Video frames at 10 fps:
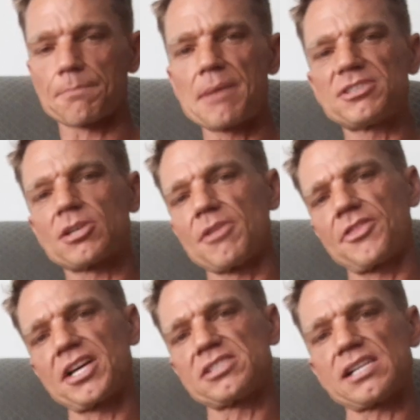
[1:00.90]
maybe some of the
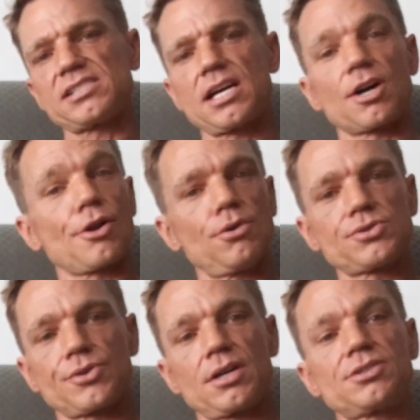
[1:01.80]
things I said are
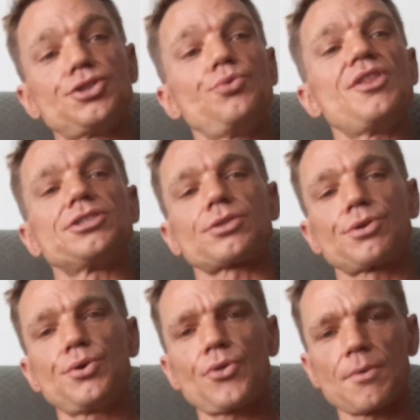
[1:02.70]
closer to the
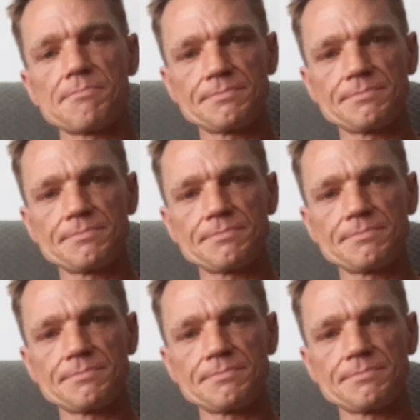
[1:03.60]
truth